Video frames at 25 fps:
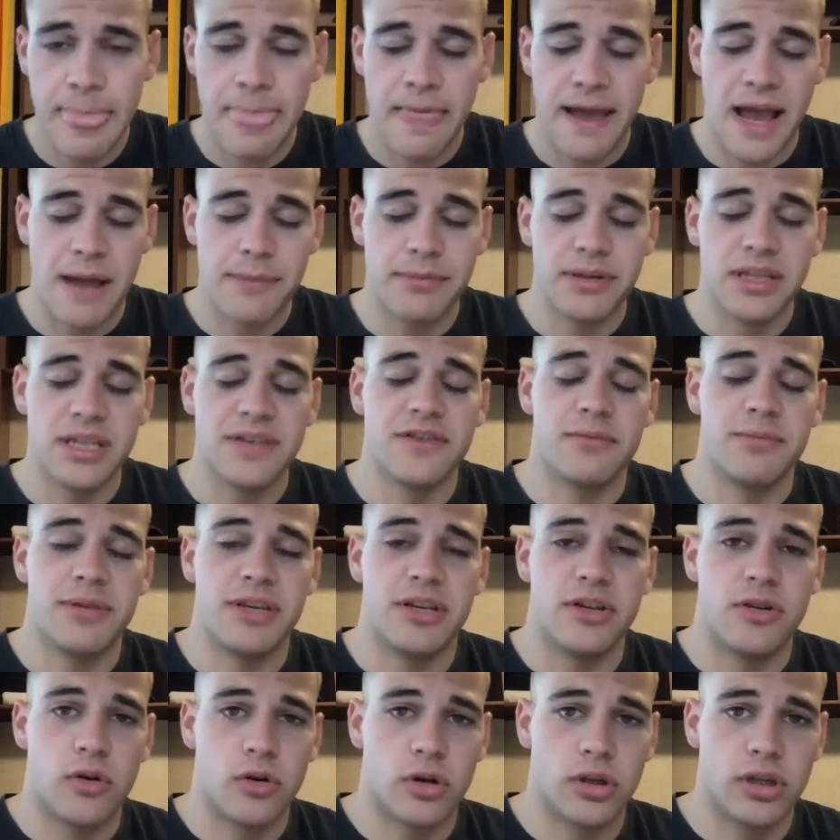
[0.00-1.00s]
I believe it'd be
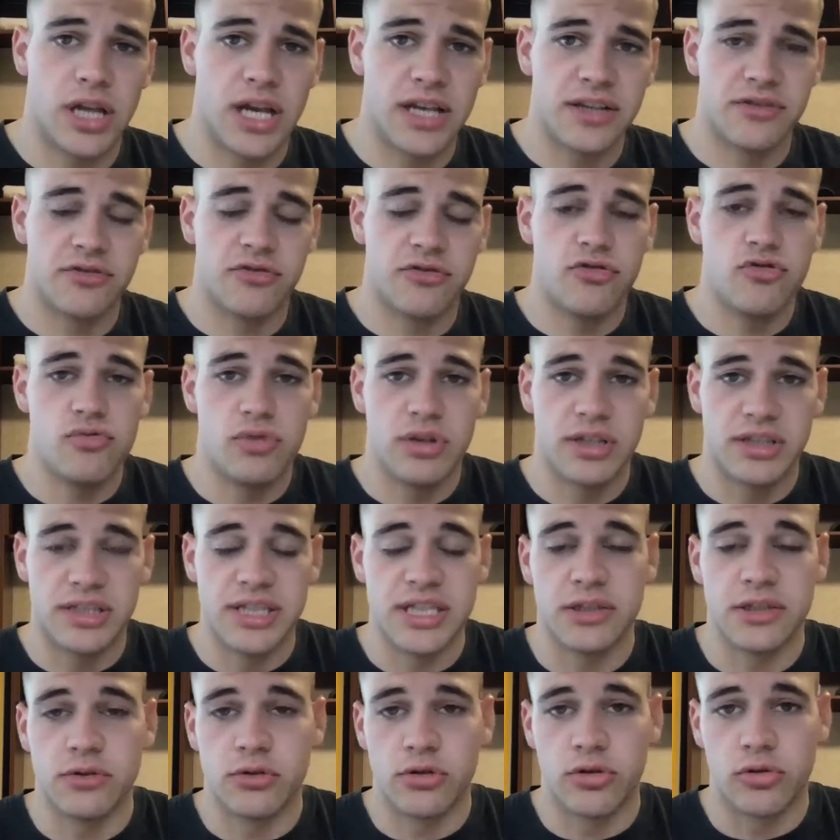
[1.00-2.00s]
total loss to a
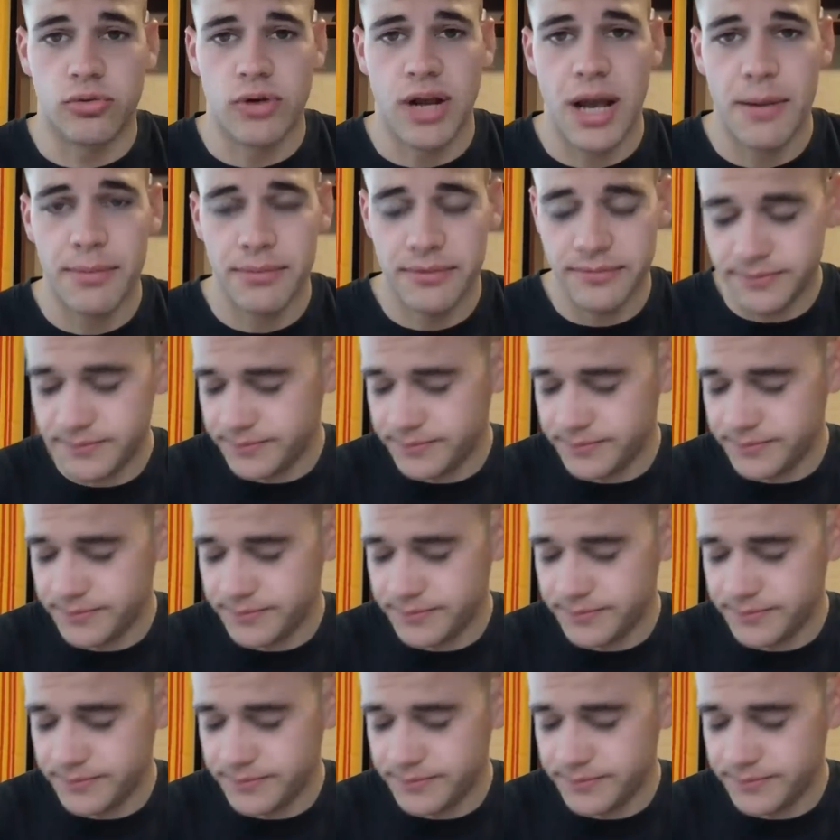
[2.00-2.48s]
single crop.